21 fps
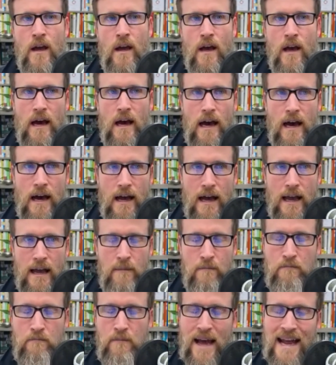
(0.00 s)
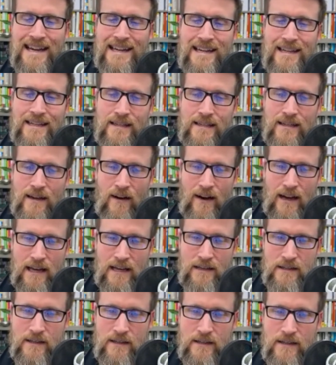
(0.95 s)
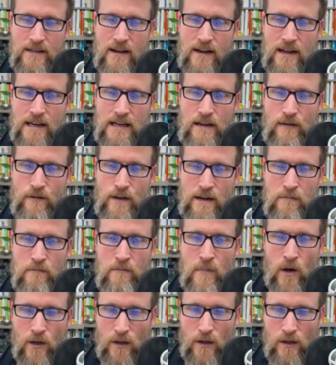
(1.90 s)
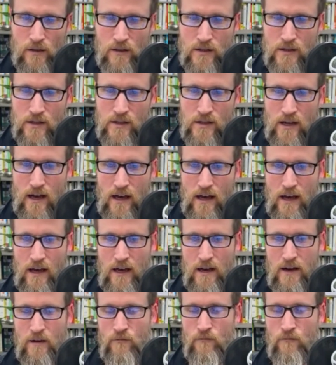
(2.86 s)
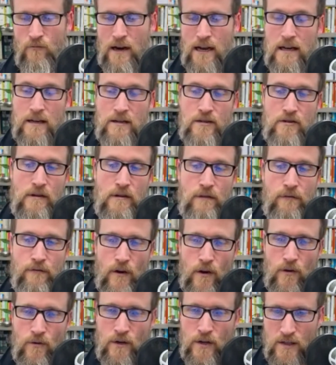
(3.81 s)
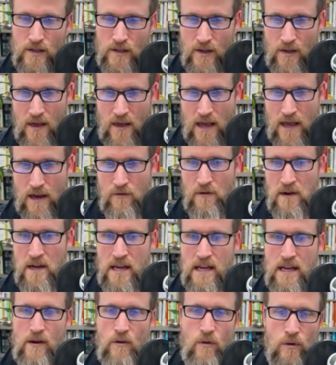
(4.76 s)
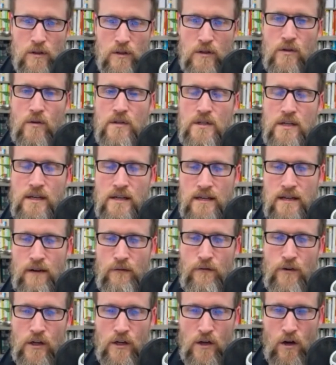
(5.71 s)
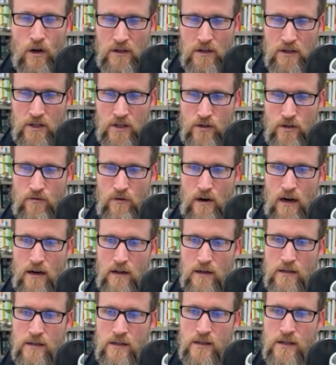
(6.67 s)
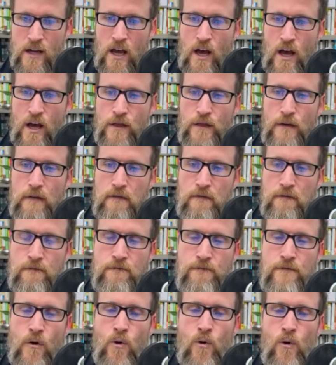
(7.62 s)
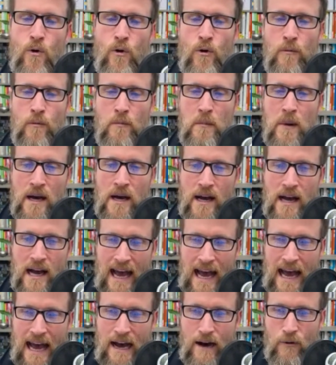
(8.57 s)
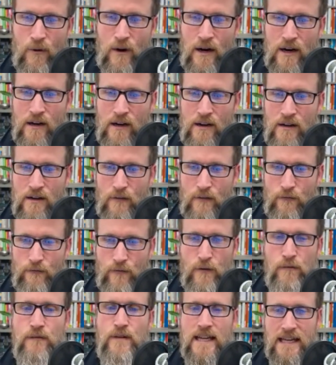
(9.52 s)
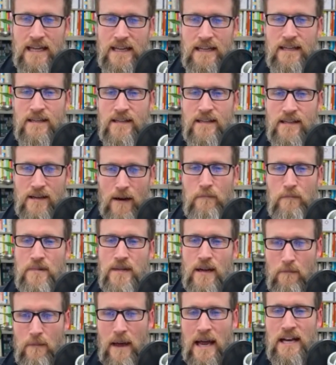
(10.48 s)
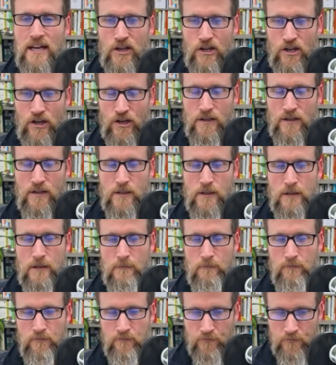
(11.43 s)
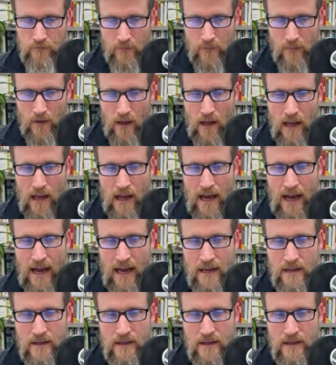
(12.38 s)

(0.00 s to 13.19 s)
embedded science and scientific models, regulatory focus theory, all sorts of different constructs that form our 15 subdimensions. And